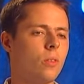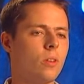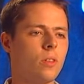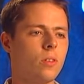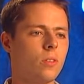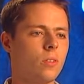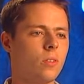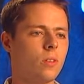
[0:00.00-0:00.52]

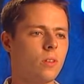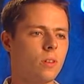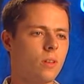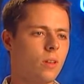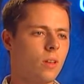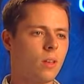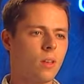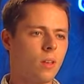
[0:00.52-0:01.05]
others.
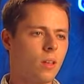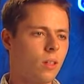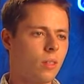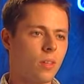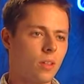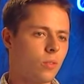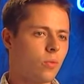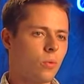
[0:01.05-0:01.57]

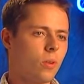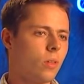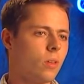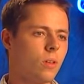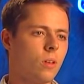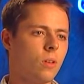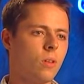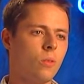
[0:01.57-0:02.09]
That's
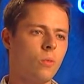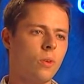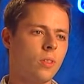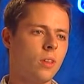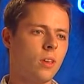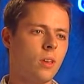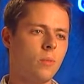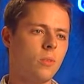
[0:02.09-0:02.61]
really
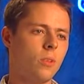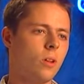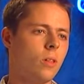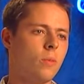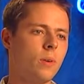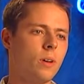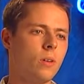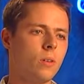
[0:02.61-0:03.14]
what the game's all
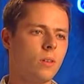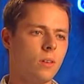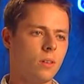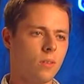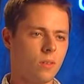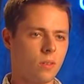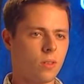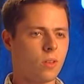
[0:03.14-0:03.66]
about
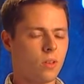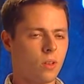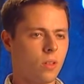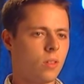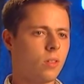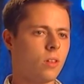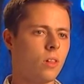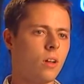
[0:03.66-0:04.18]
is to,
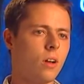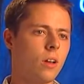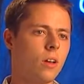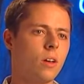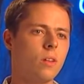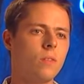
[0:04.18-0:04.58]
to log on,